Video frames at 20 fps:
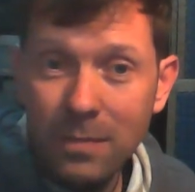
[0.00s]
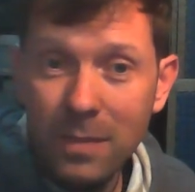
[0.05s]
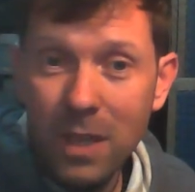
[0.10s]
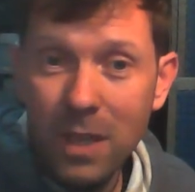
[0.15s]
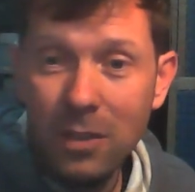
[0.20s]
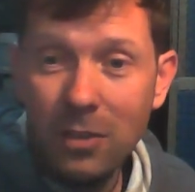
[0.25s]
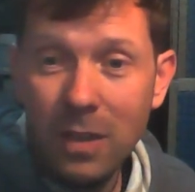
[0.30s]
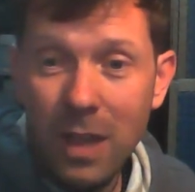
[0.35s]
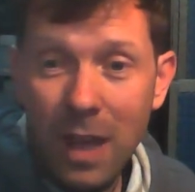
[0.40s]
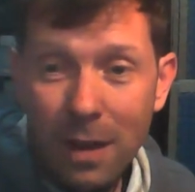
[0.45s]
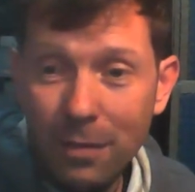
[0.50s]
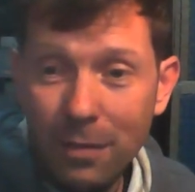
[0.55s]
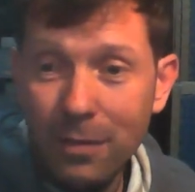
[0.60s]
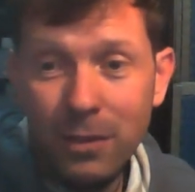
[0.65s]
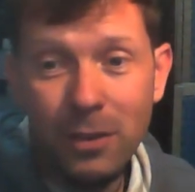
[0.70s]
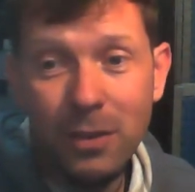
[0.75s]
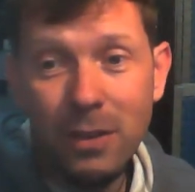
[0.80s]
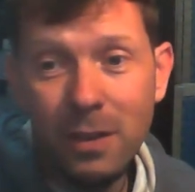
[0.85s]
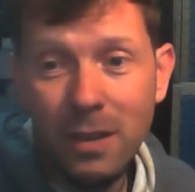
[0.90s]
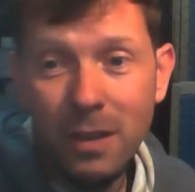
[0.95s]
then you'll have
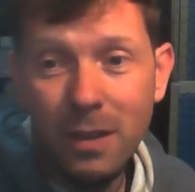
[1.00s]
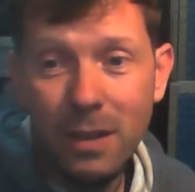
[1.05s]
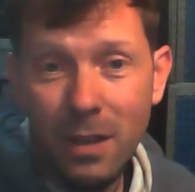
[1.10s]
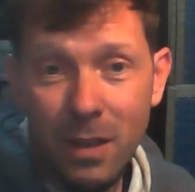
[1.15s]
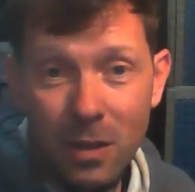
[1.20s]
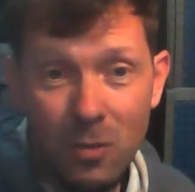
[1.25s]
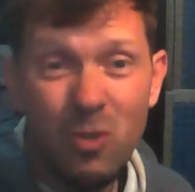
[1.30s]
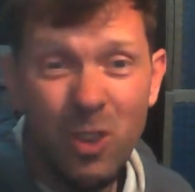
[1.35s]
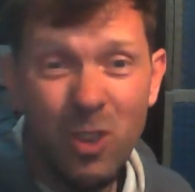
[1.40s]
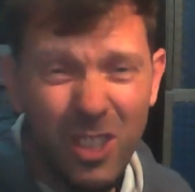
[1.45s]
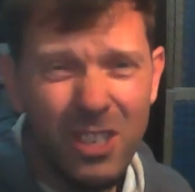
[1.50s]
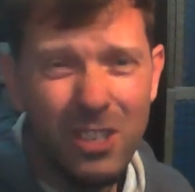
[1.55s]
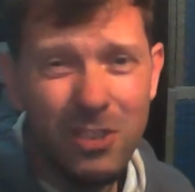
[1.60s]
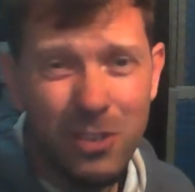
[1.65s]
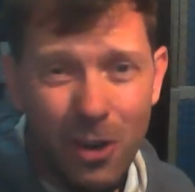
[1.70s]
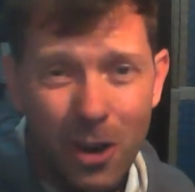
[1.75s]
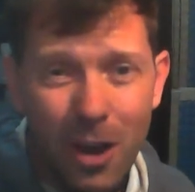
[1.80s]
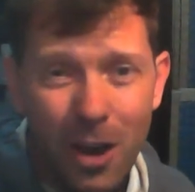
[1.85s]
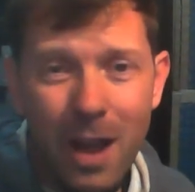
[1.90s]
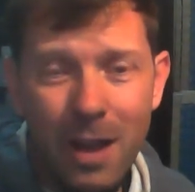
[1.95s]
to really
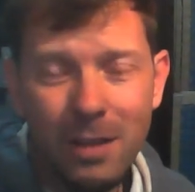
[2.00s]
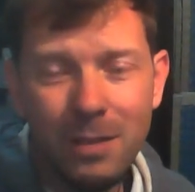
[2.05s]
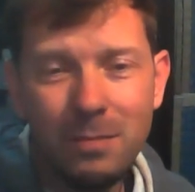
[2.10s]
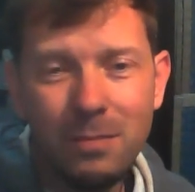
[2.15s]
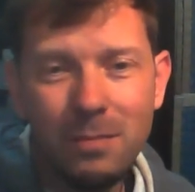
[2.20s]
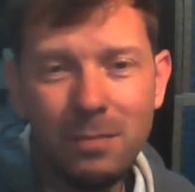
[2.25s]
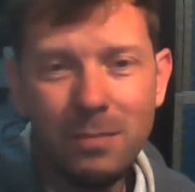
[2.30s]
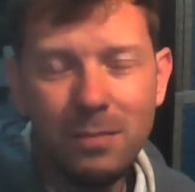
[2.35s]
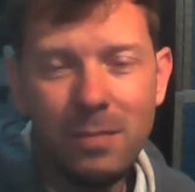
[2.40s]
try.